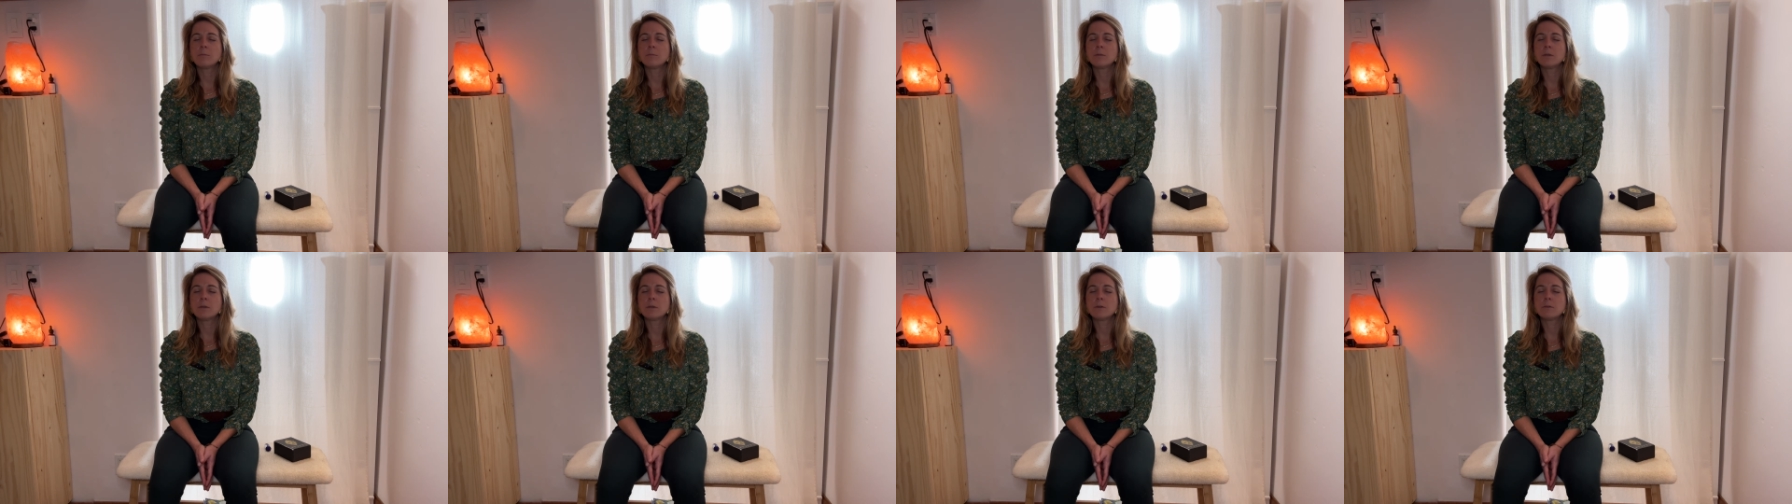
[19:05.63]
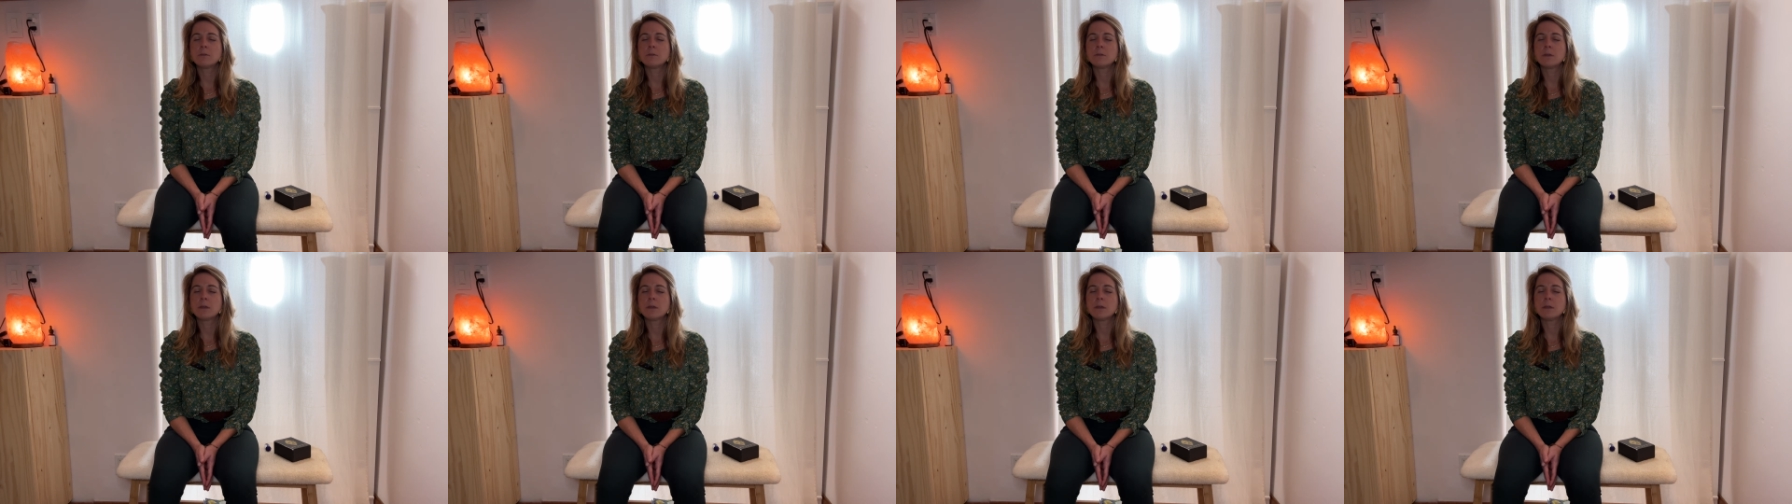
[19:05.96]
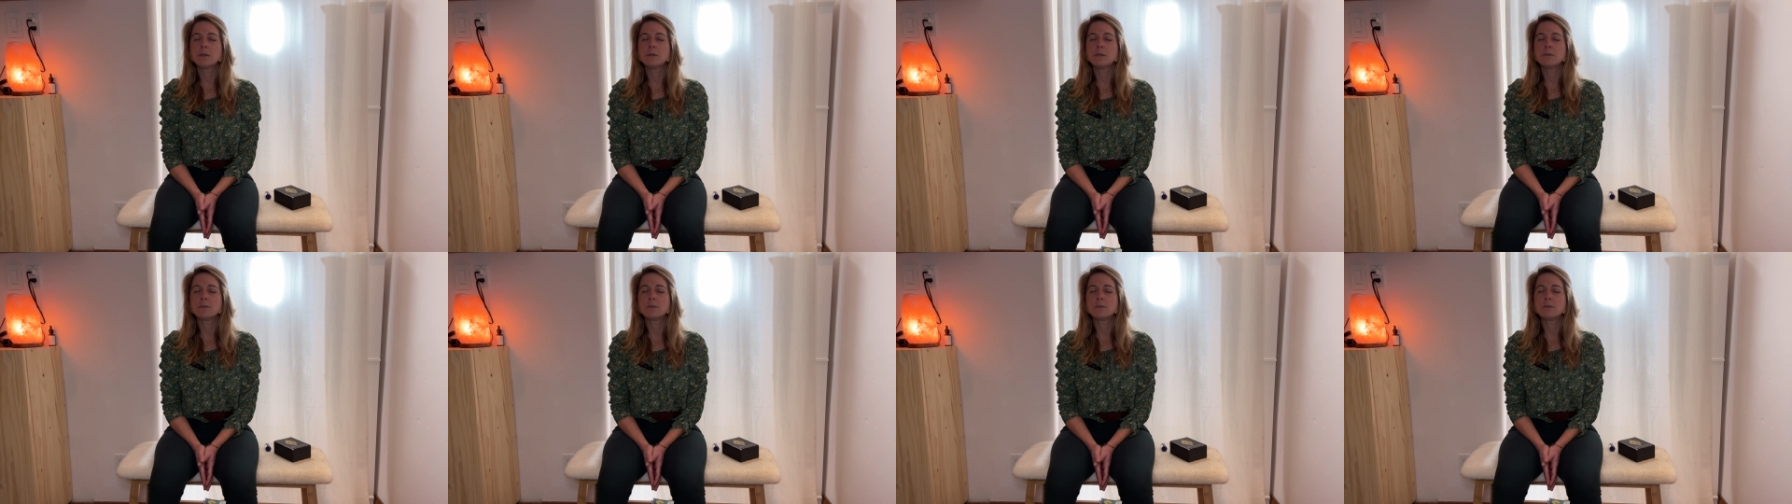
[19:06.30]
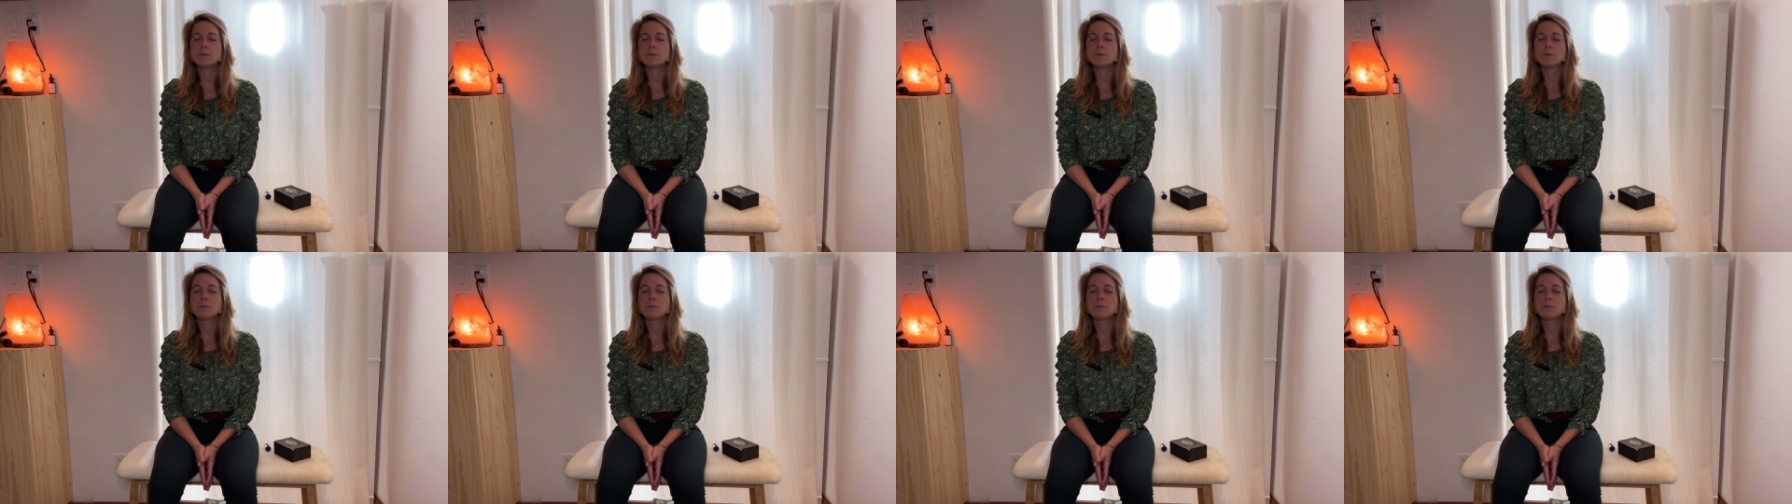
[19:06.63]
in your day
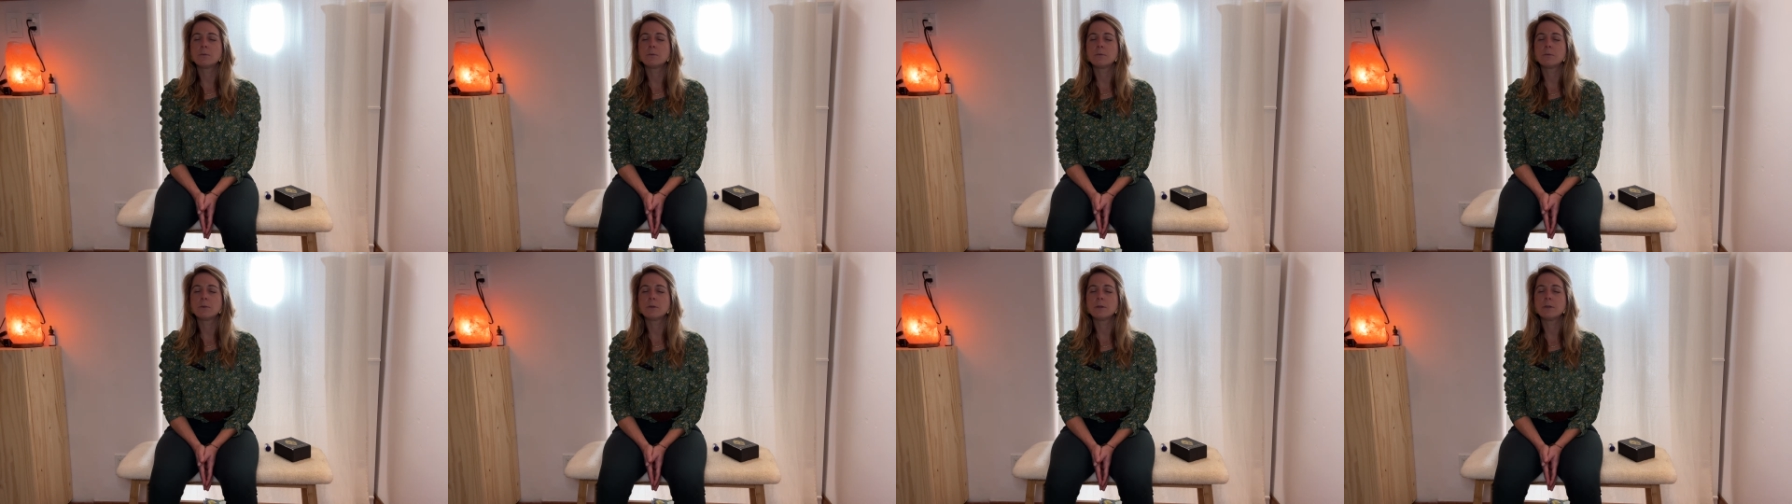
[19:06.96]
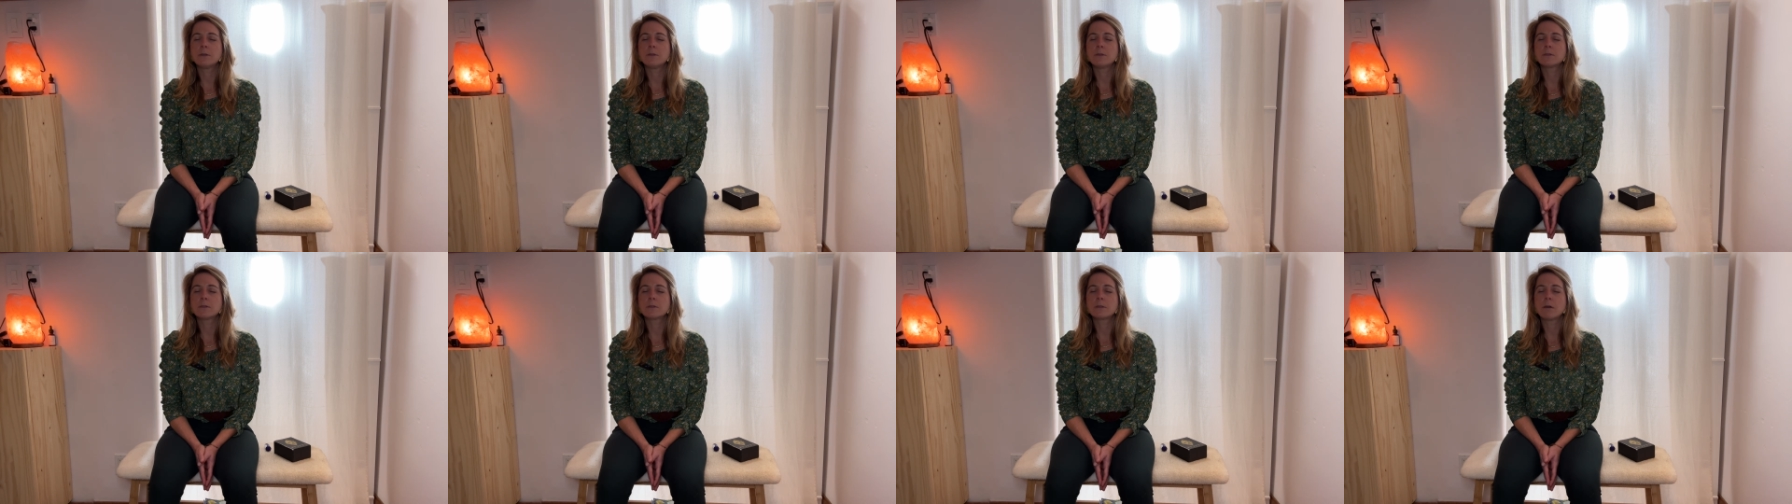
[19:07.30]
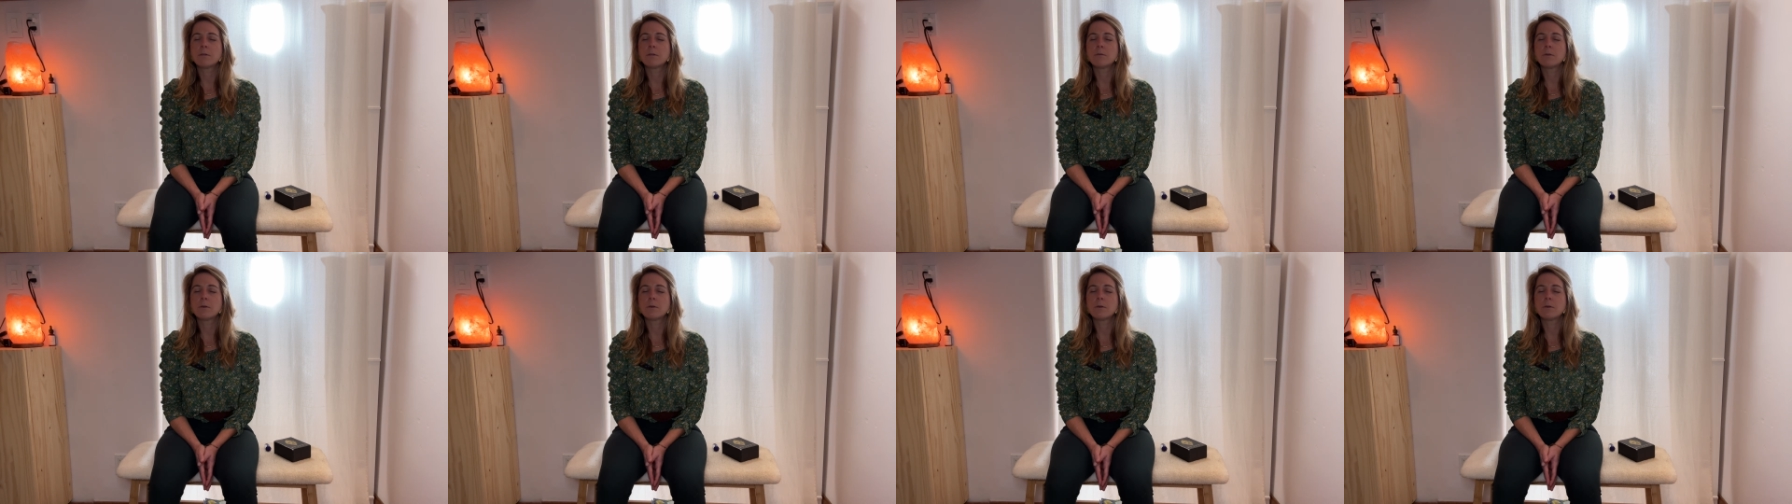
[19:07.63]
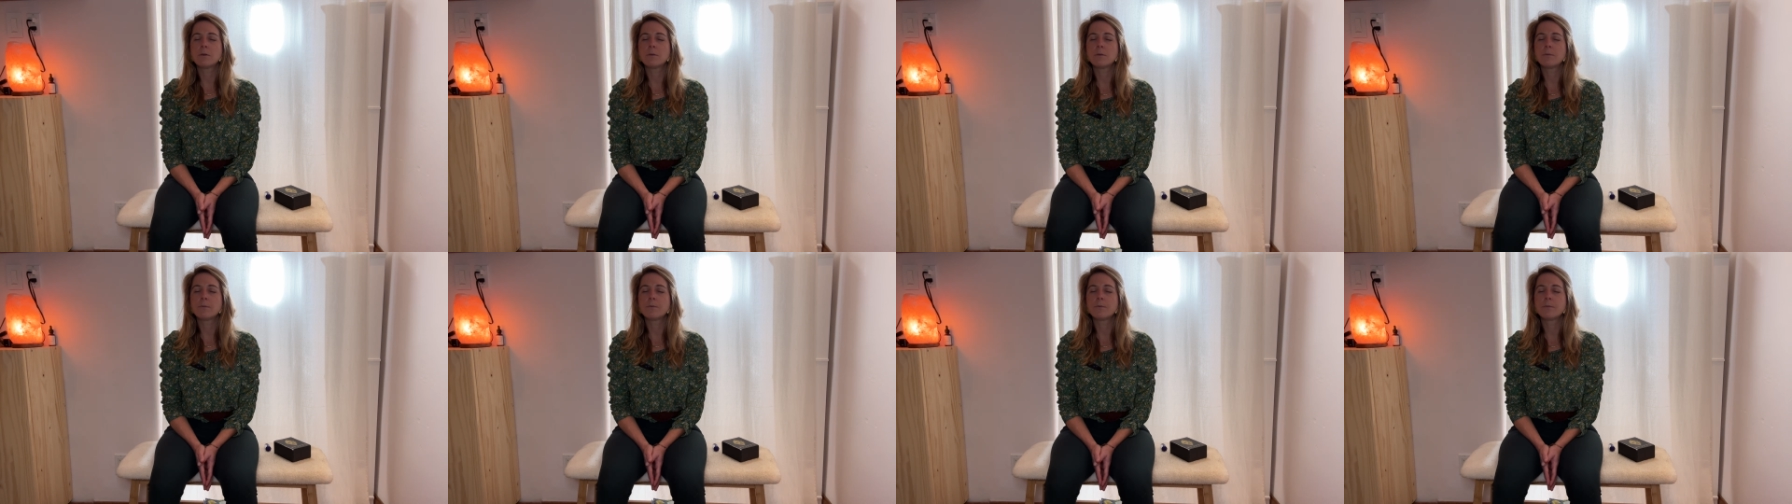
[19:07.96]
to
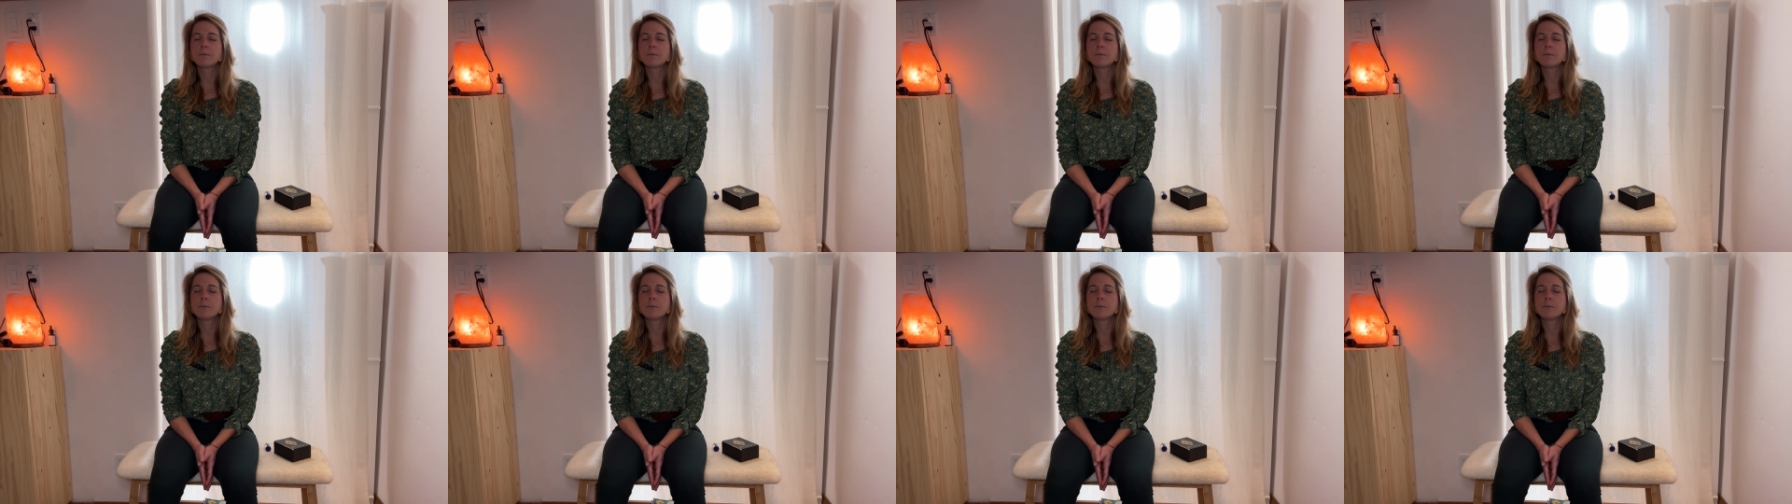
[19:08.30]
rediscover